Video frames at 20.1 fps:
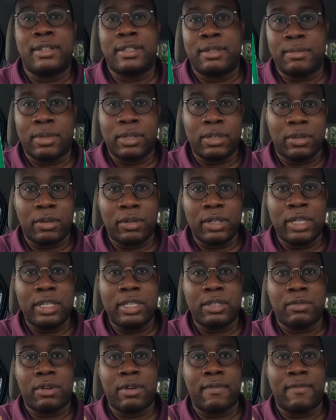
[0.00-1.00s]
Because the
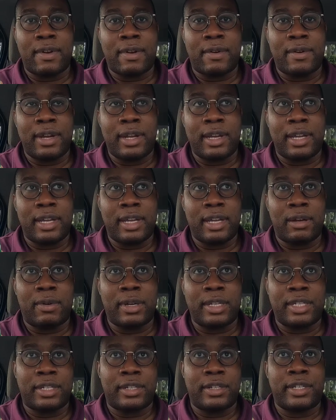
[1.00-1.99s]
Mongolians were a very
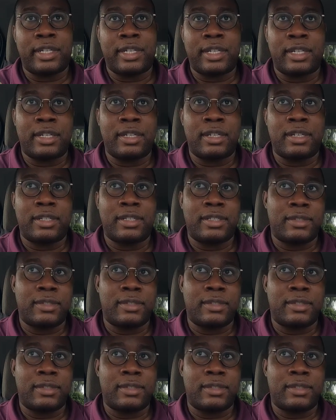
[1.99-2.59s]
equestrian